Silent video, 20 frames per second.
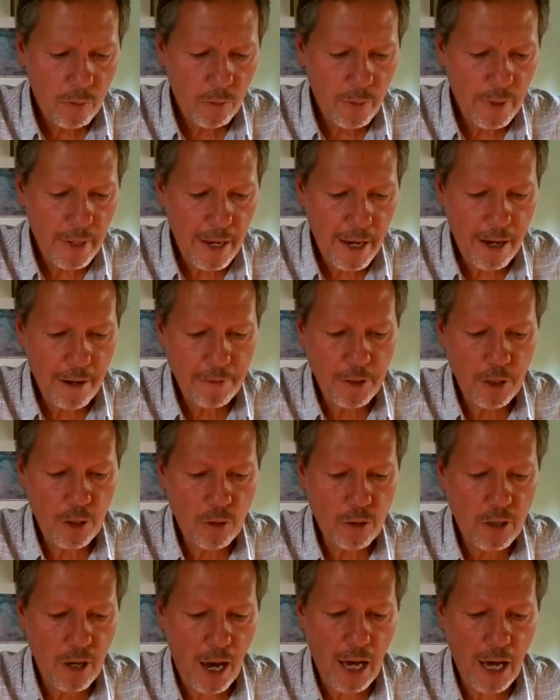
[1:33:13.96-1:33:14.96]
we have, you
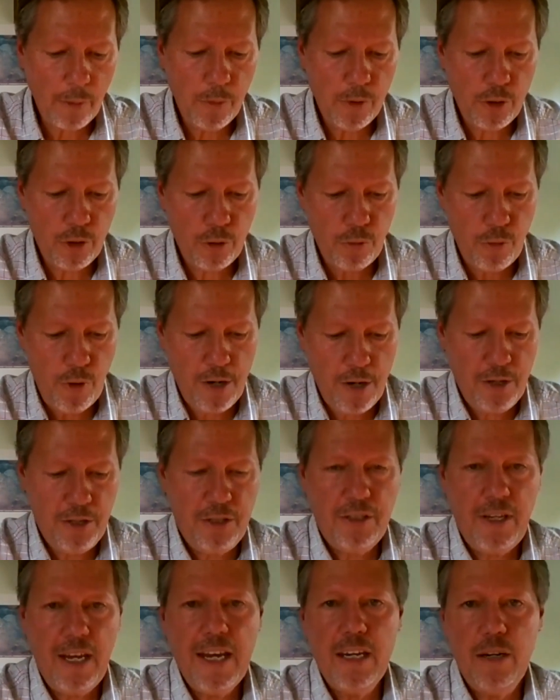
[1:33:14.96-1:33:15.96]
know, God will
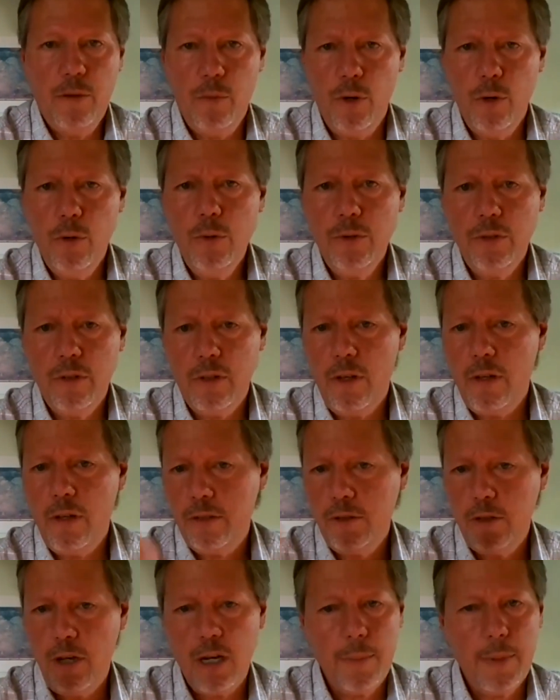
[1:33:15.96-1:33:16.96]
crush Satan. Well, who's
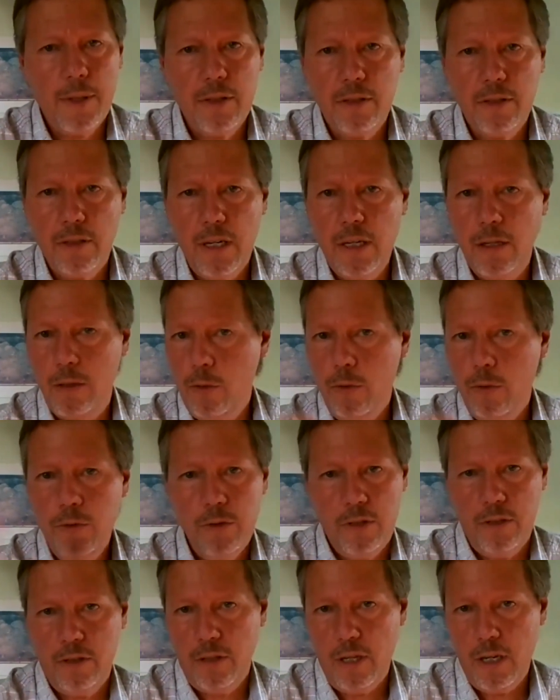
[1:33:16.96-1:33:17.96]
let's talk about Satan.
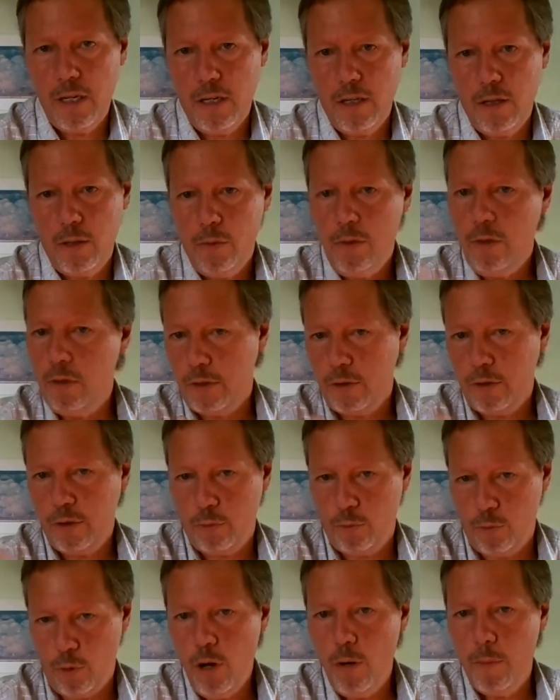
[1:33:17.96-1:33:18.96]
Who's the Satan in the world? It's
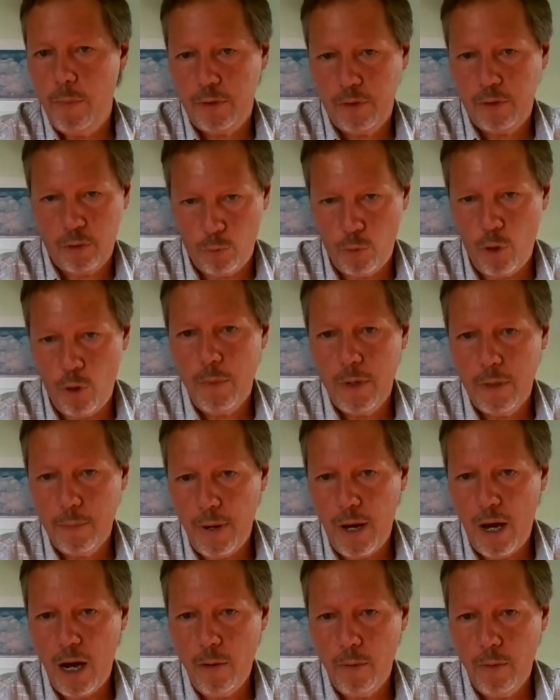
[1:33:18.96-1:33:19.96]
the Rome. It's the Roman
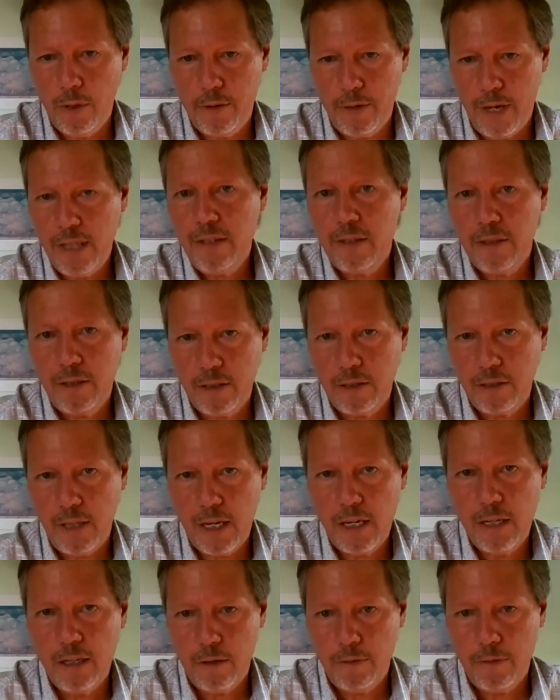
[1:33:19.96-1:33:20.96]
power. That's the
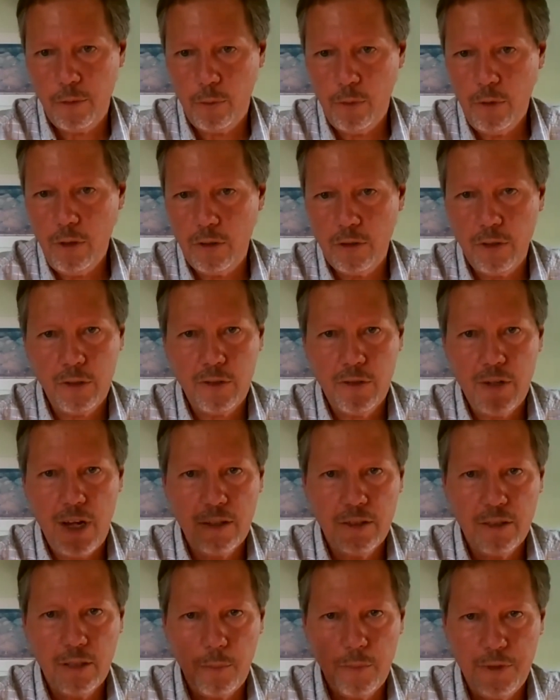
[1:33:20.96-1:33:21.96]
Satan of the world. It's
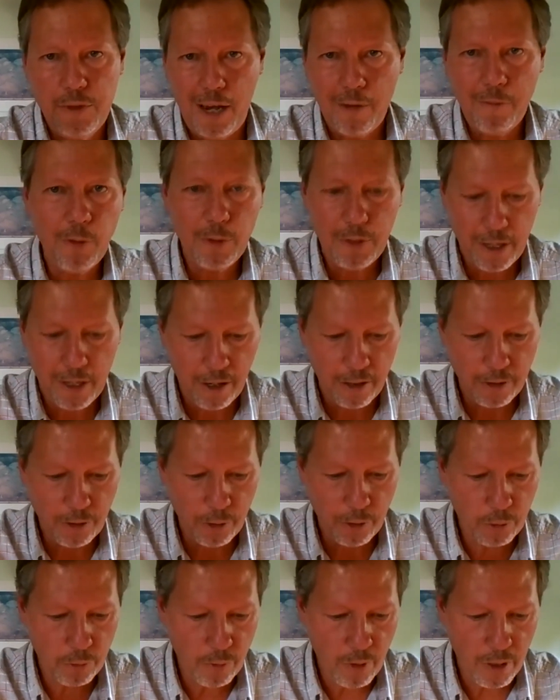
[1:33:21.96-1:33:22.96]
not some devil
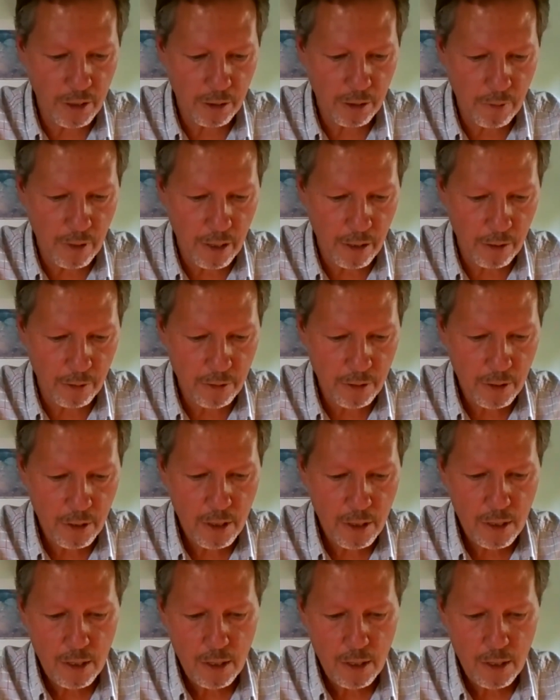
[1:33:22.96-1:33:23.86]
character who's running around